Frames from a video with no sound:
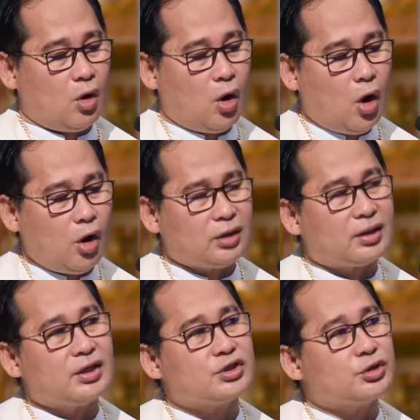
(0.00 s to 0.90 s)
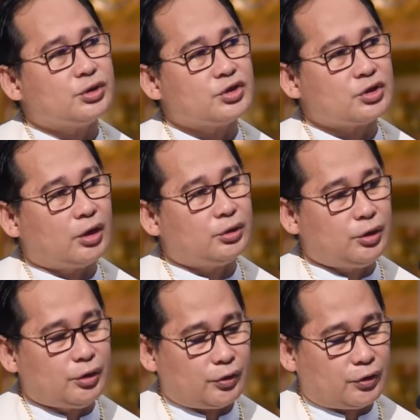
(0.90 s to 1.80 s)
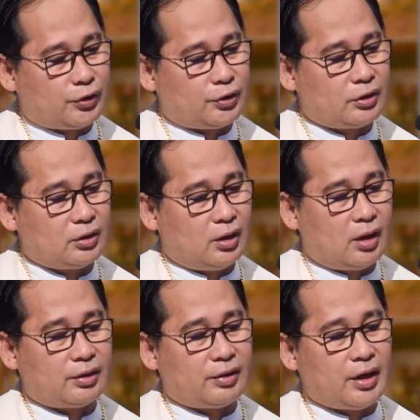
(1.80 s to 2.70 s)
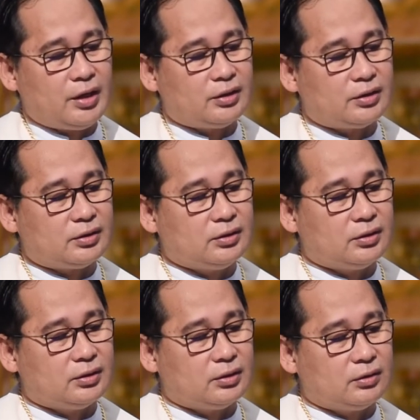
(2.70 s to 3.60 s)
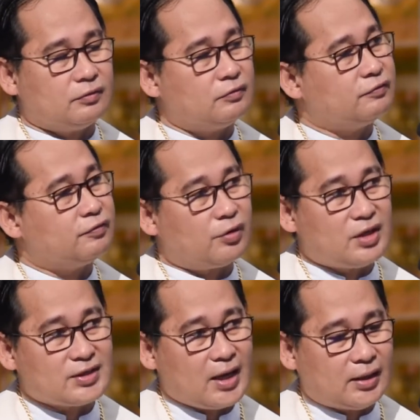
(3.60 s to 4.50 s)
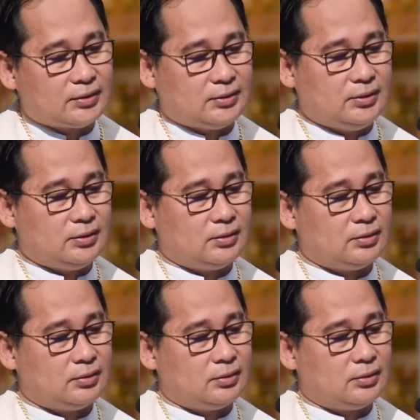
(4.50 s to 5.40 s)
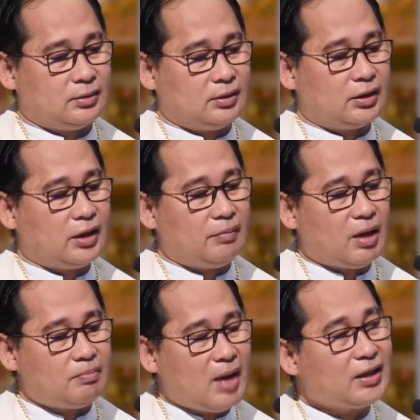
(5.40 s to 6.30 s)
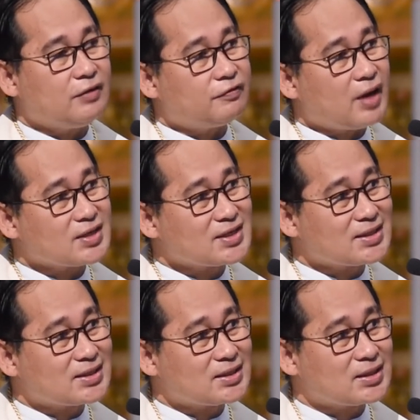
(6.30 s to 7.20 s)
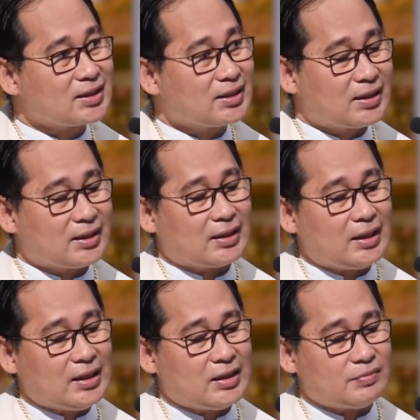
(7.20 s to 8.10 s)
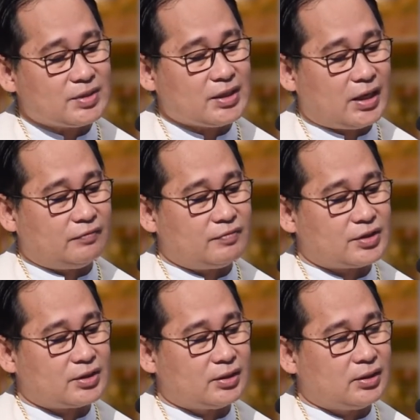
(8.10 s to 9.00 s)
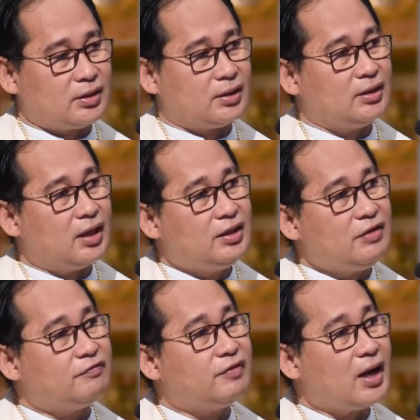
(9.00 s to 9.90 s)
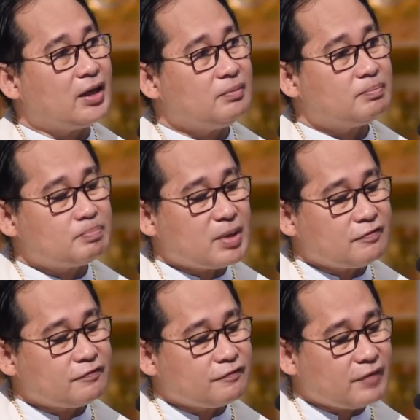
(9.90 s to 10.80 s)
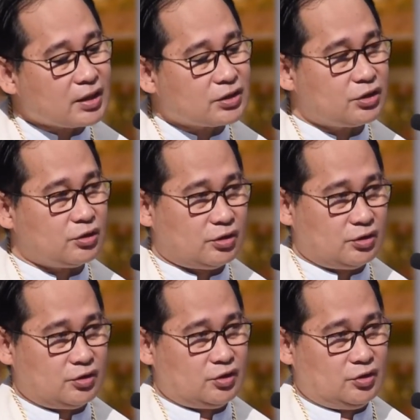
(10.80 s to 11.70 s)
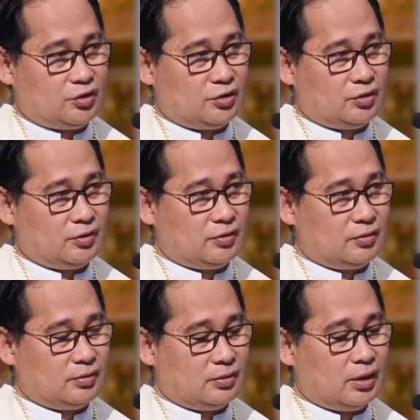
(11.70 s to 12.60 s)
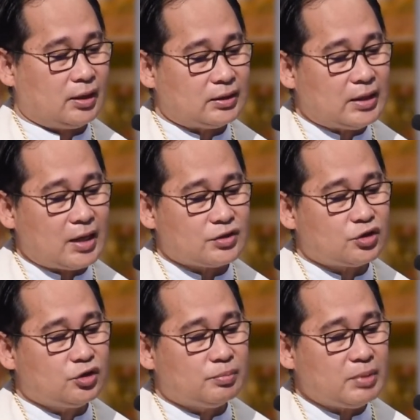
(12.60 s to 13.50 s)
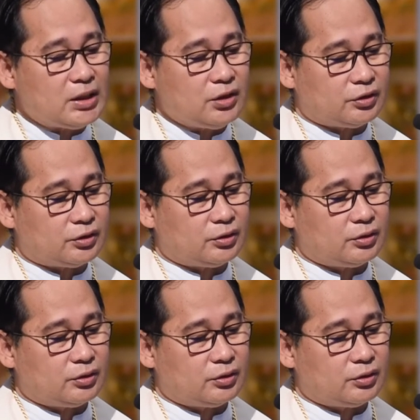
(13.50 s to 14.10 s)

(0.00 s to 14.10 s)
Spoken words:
All creatures on earth are created for this end, that they may manifest in themselves the divine perfections and God's dominion